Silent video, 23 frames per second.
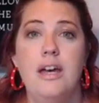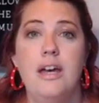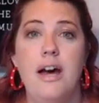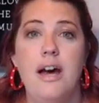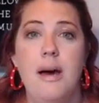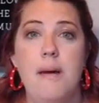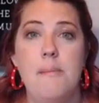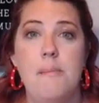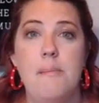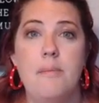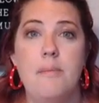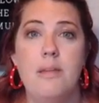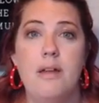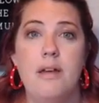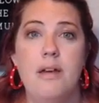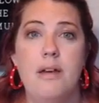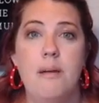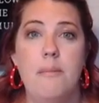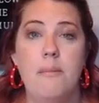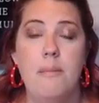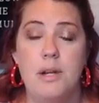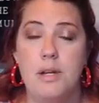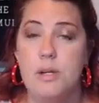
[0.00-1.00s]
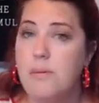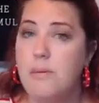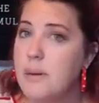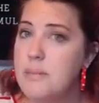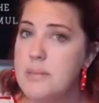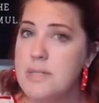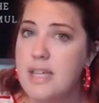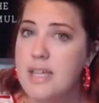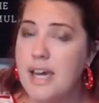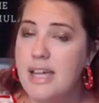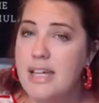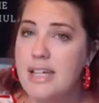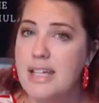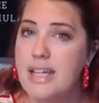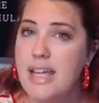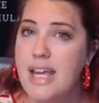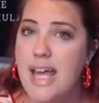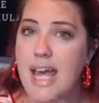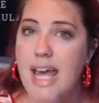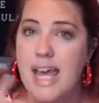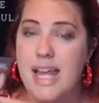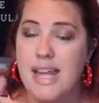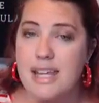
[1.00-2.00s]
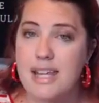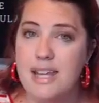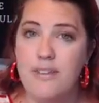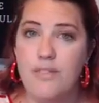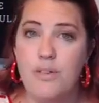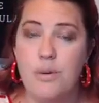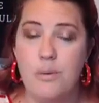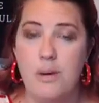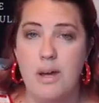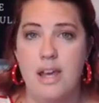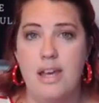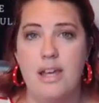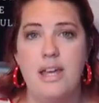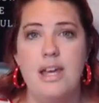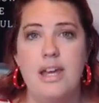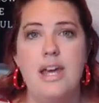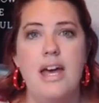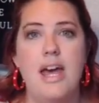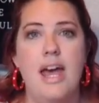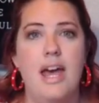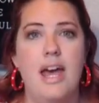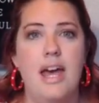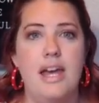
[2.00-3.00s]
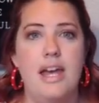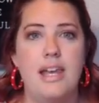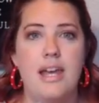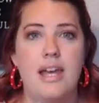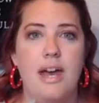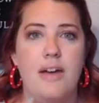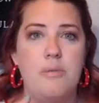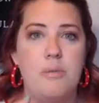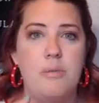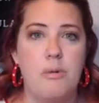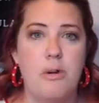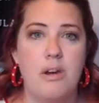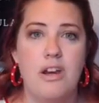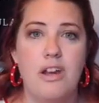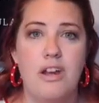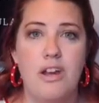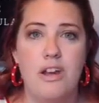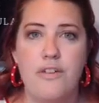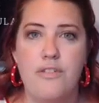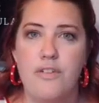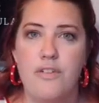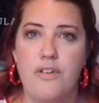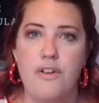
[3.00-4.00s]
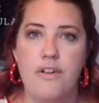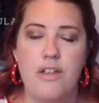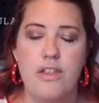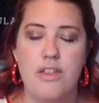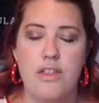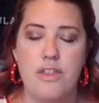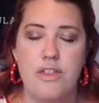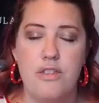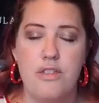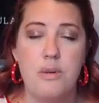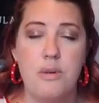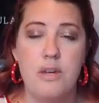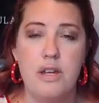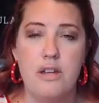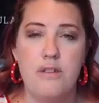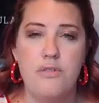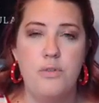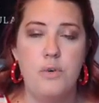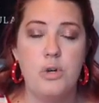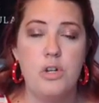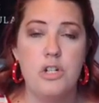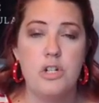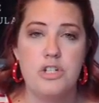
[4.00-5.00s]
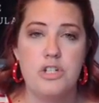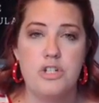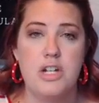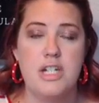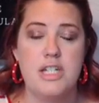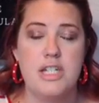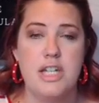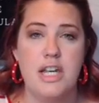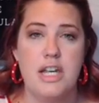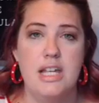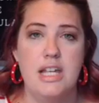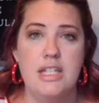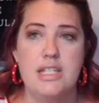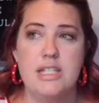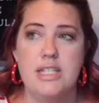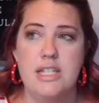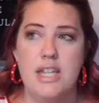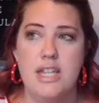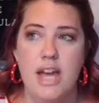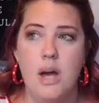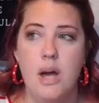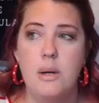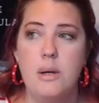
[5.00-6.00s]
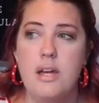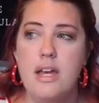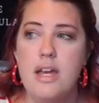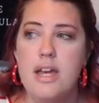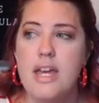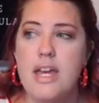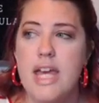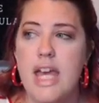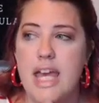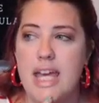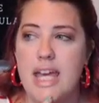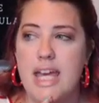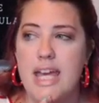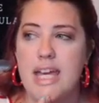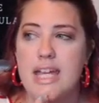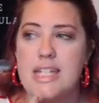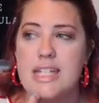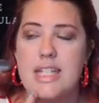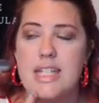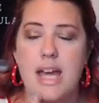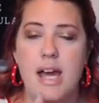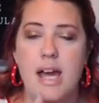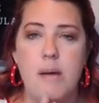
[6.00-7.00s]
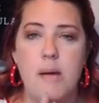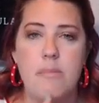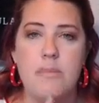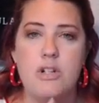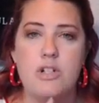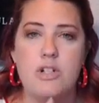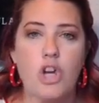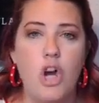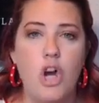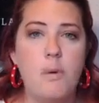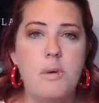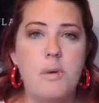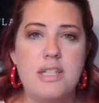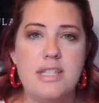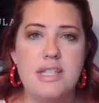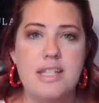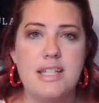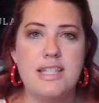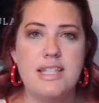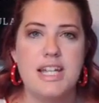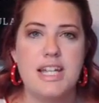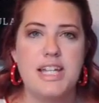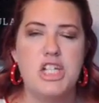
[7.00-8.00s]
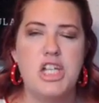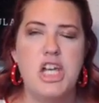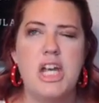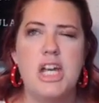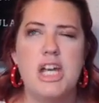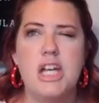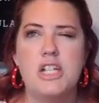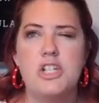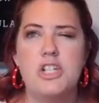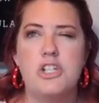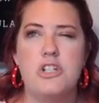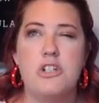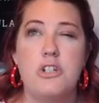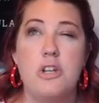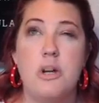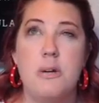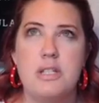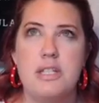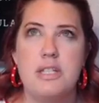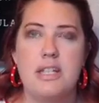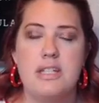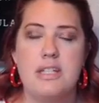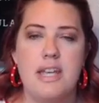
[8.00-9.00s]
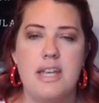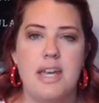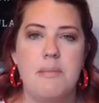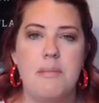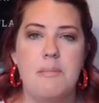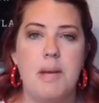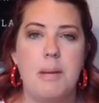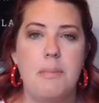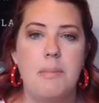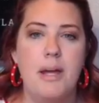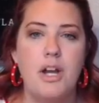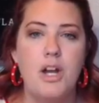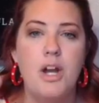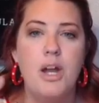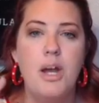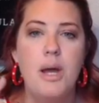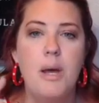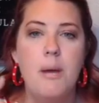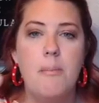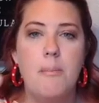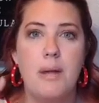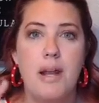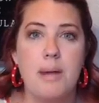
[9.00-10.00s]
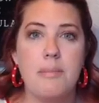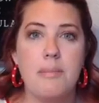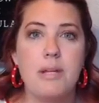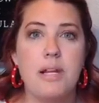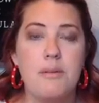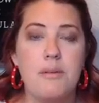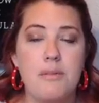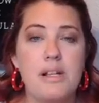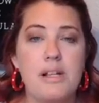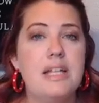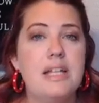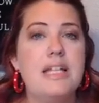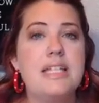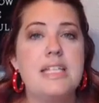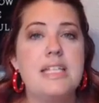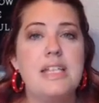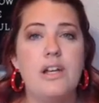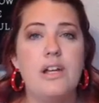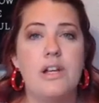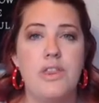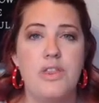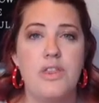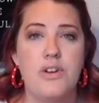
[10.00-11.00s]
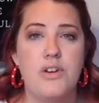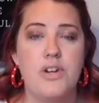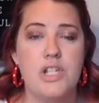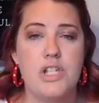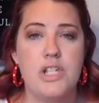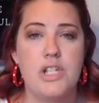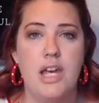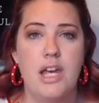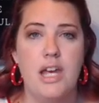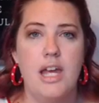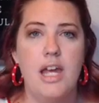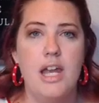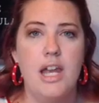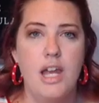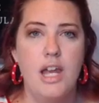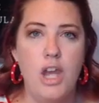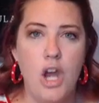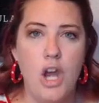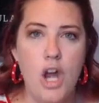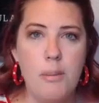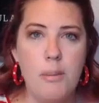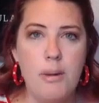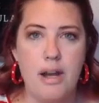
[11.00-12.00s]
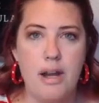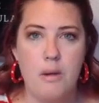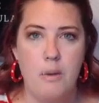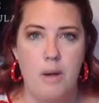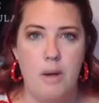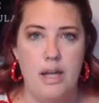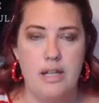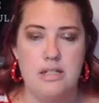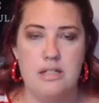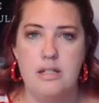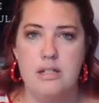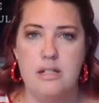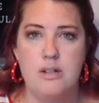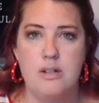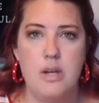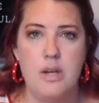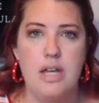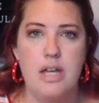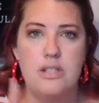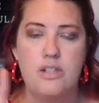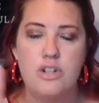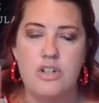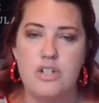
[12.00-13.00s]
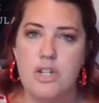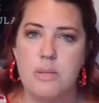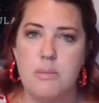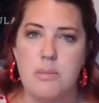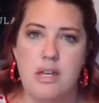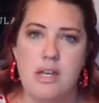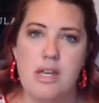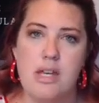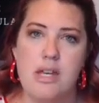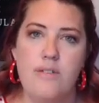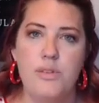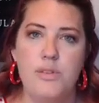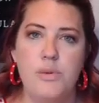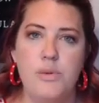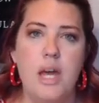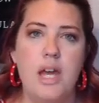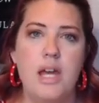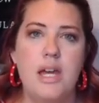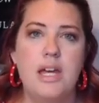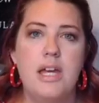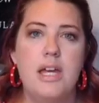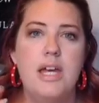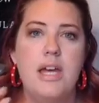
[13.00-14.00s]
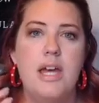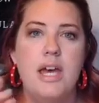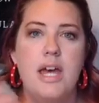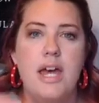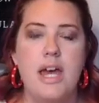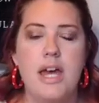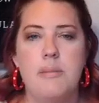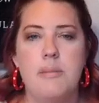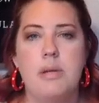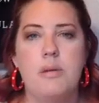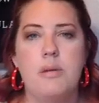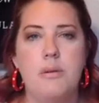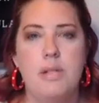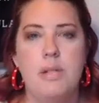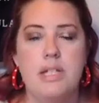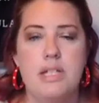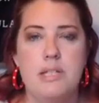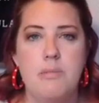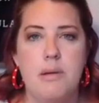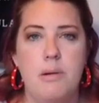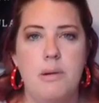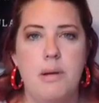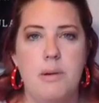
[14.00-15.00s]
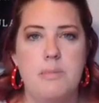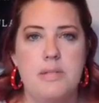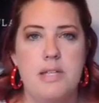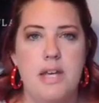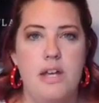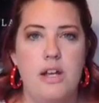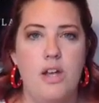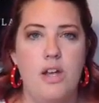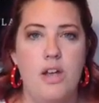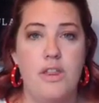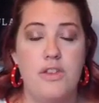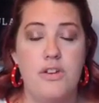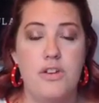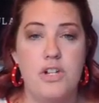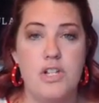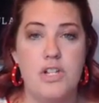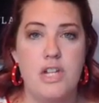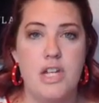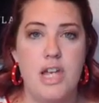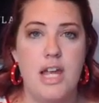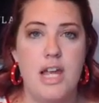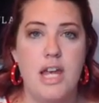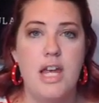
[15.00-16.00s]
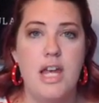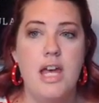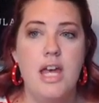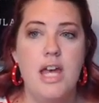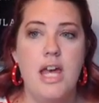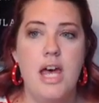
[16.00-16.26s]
my new website and a giveaway, and I've been working on it for 4 straight days now, and there's always things I can change, and there's always things I can make better, but I'm going to release it on Thursday no matter what. Okay, so there's going to be a giveaway, and I'm going to release my website on Thursday,